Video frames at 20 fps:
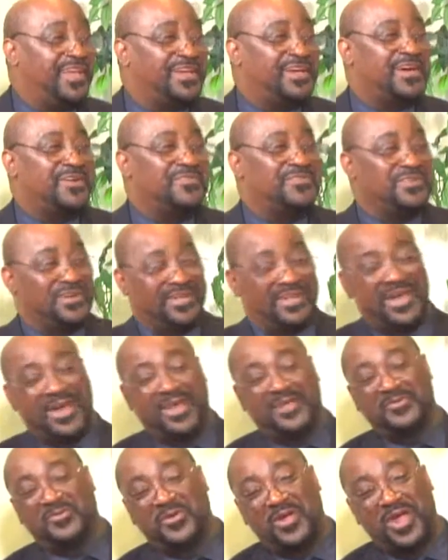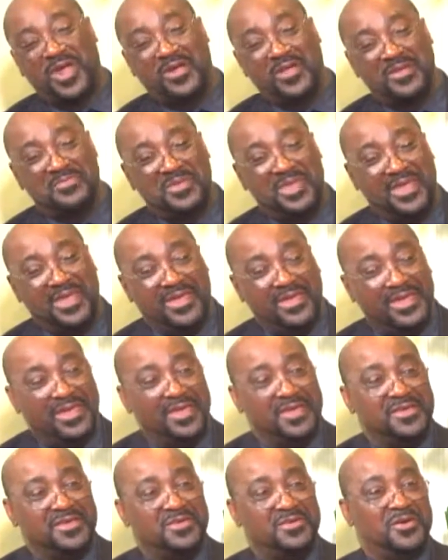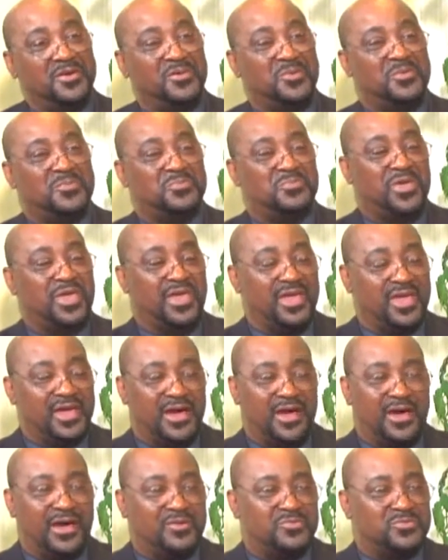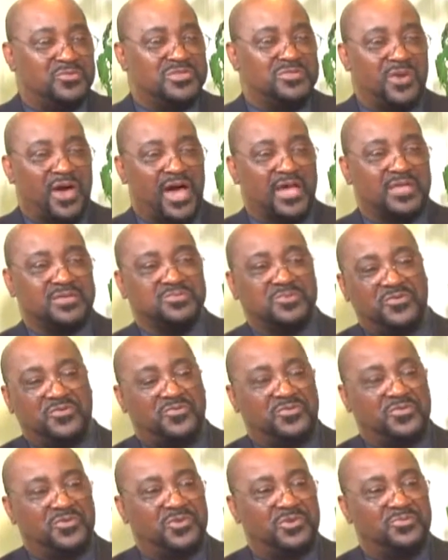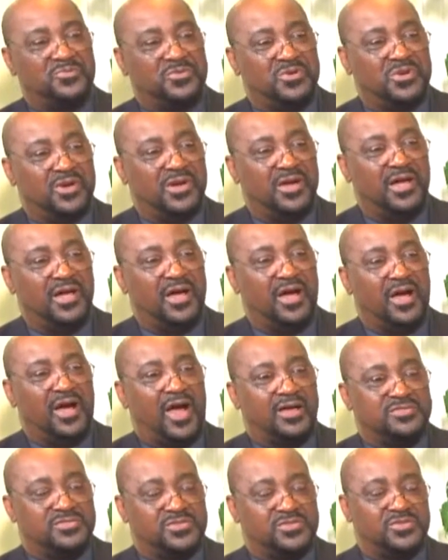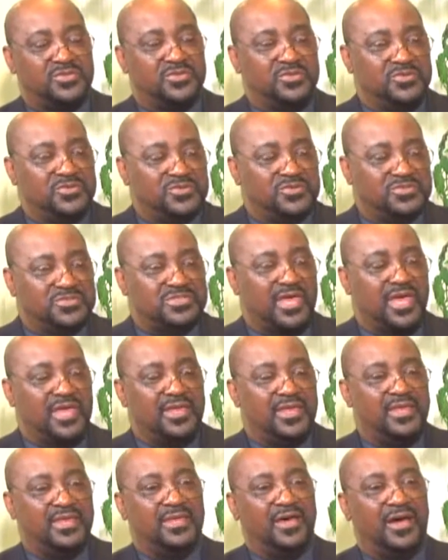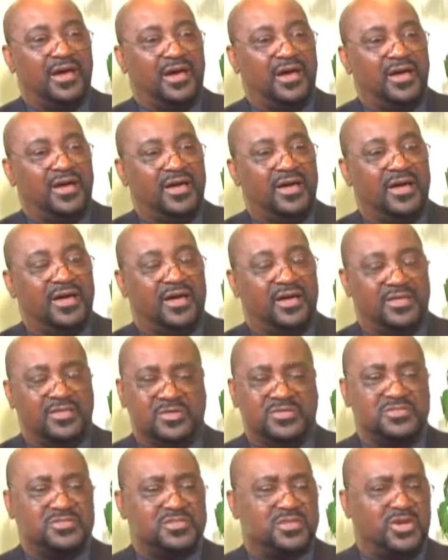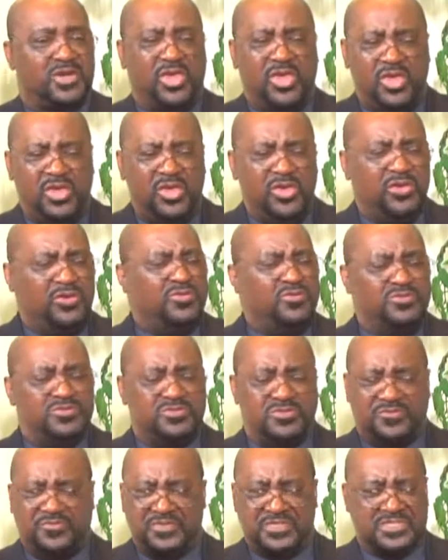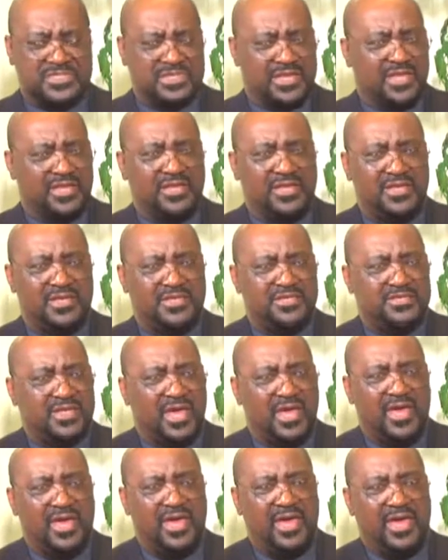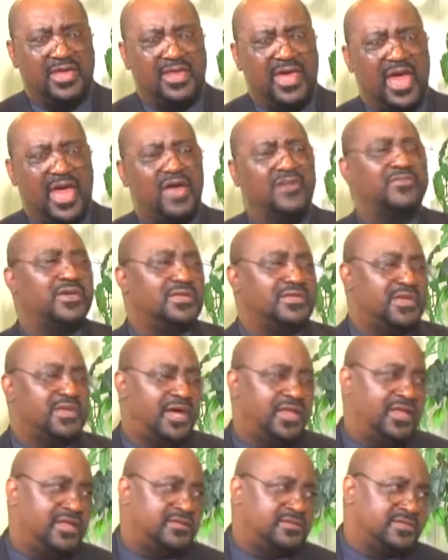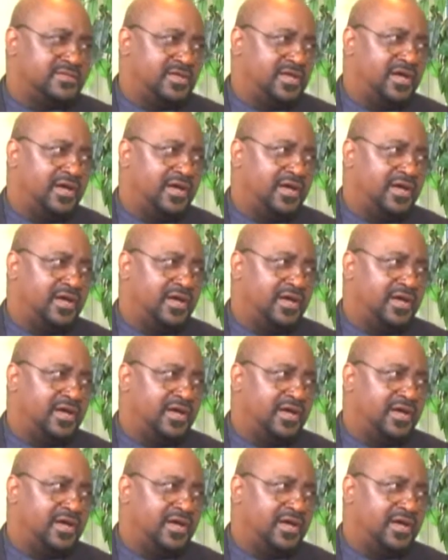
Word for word: covering a lot of ground. I mean, you know, being responsible for our schools, and those are huge facilities, and having done it